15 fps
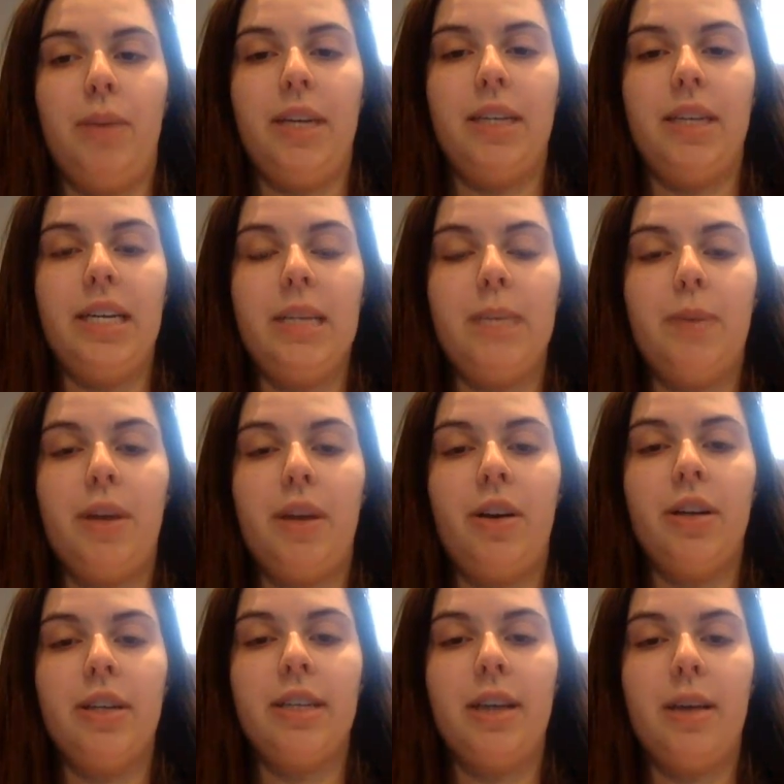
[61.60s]
might taste better
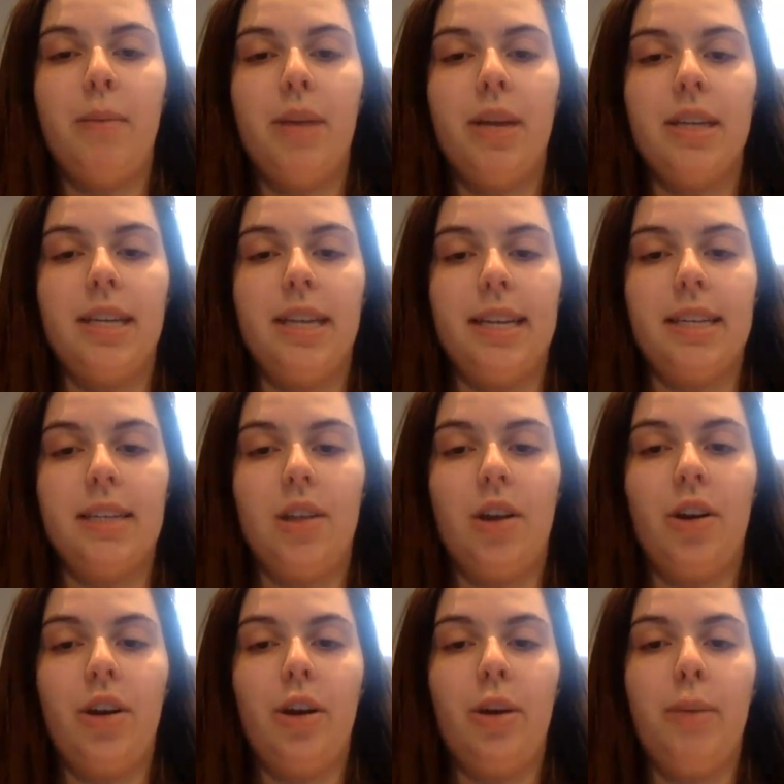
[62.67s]
to some, but it takes
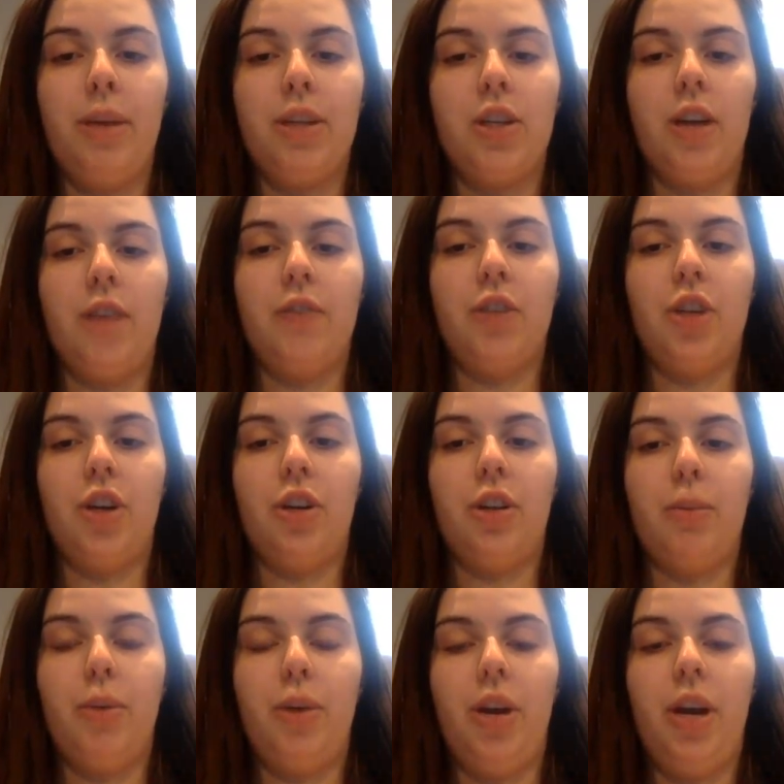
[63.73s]
longer because you have to cook the
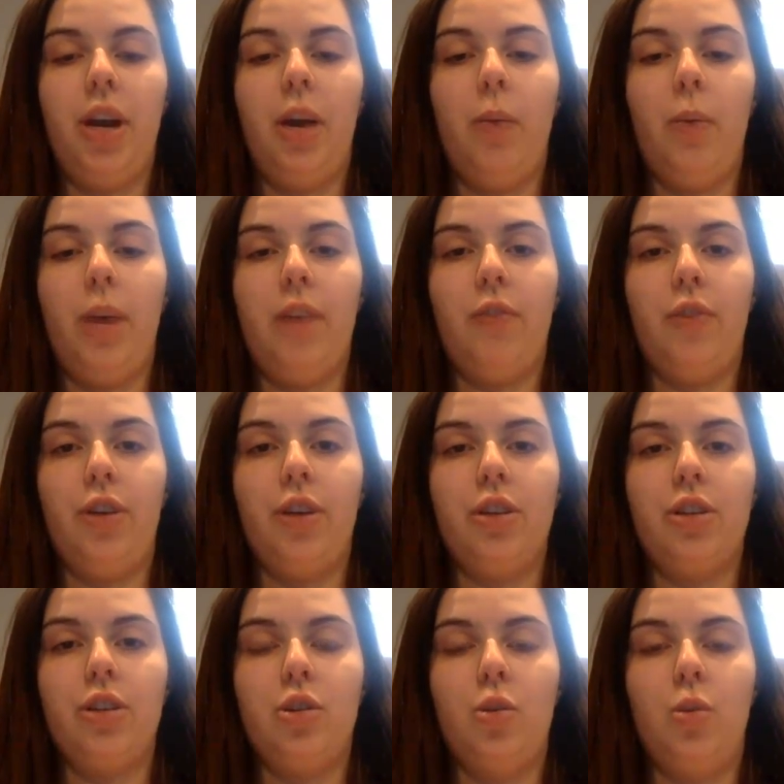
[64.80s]
pudding and wait for it
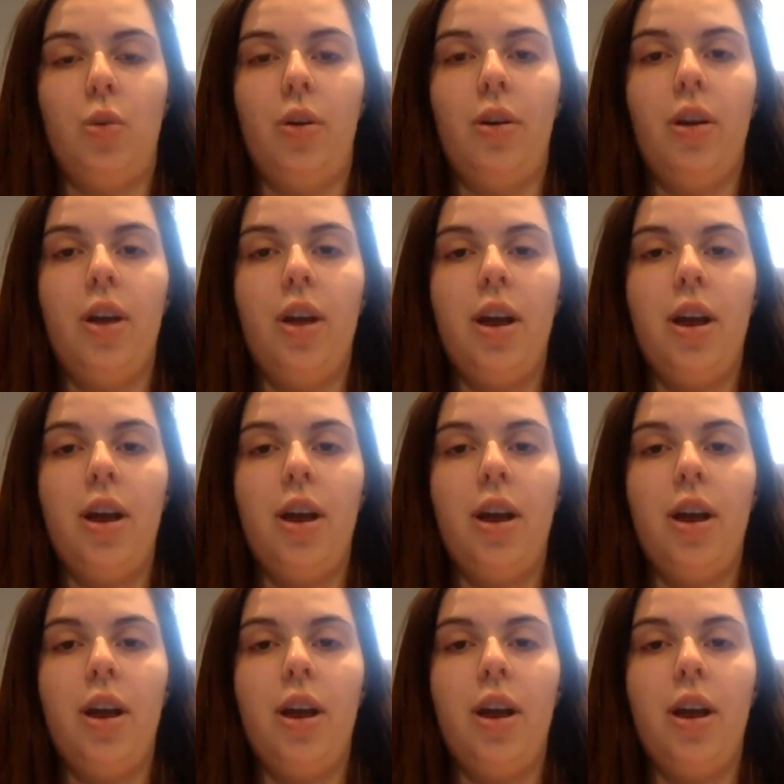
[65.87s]
to cool.